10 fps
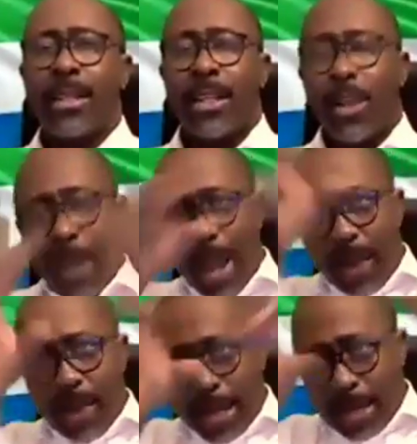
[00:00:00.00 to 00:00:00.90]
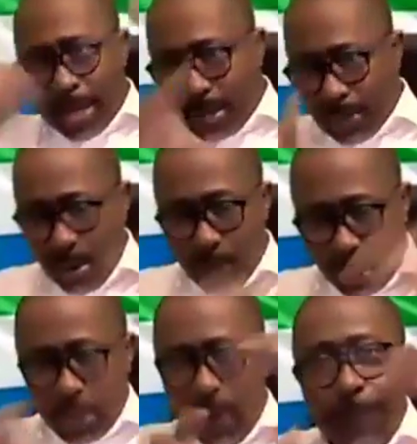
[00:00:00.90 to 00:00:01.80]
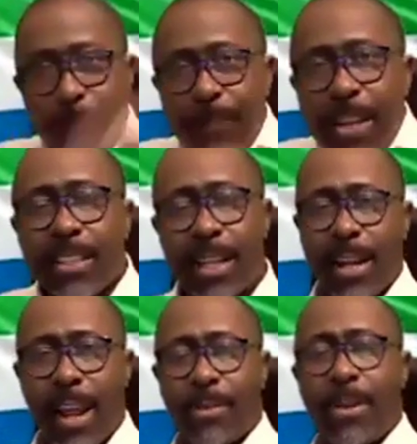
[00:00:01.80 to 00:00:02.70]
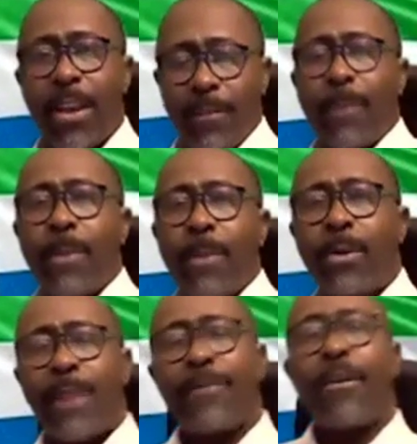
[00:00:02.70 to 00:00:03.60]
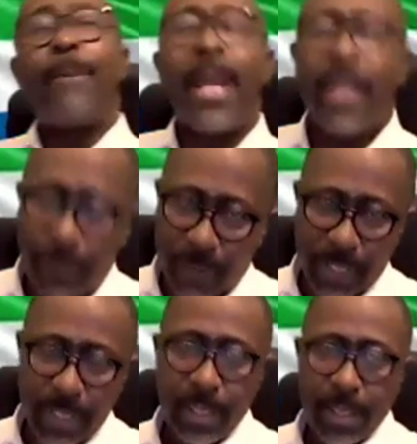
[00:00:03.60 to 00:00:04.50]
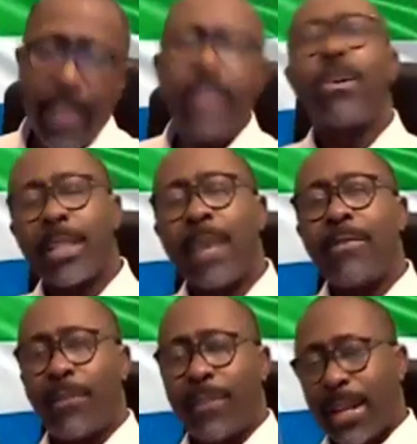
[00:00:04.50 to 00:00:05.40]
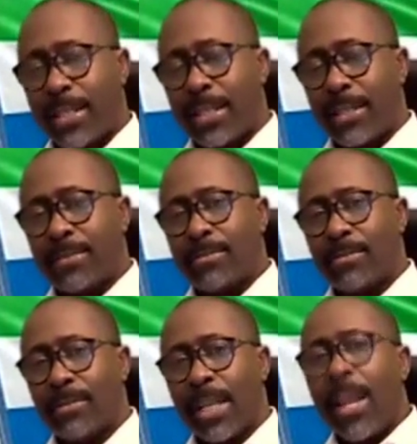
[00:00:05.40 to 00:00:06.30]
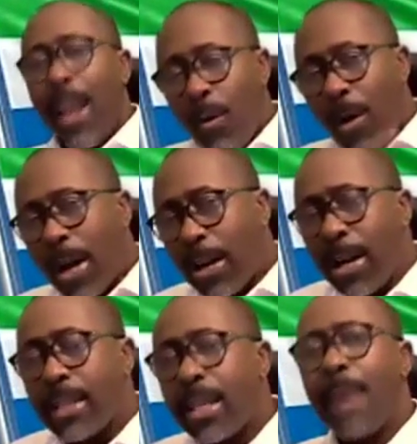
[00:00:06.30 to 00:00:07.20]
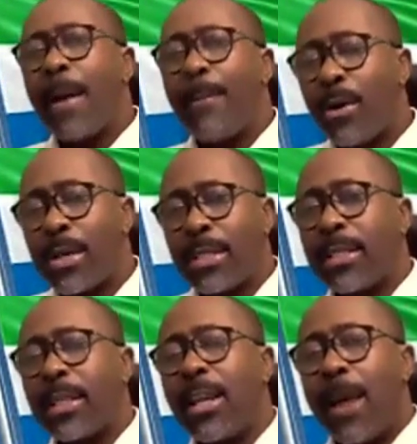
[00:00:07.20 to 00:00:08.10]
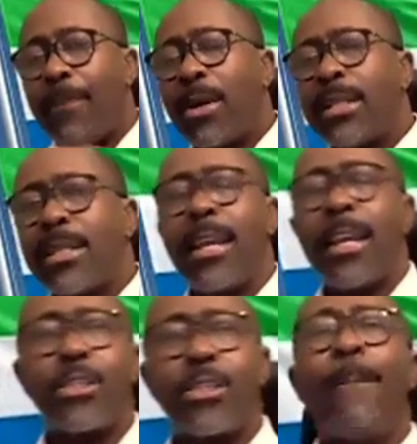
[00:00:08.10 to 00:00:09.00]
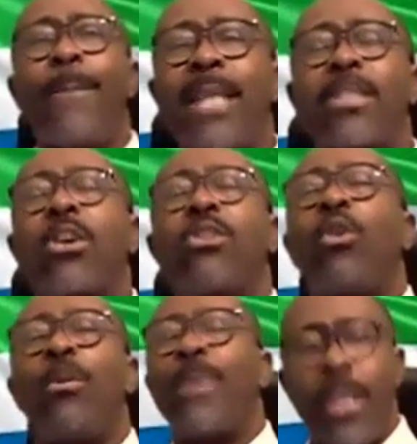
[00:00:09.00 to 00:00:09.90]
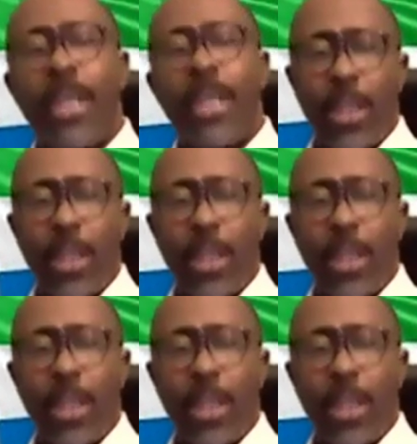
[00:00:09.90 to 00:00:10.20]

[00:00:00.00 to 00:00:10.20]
The way how we can, sort of filter down for people and for benefit. It does have effect. And one other thing about policy is not based on opinion.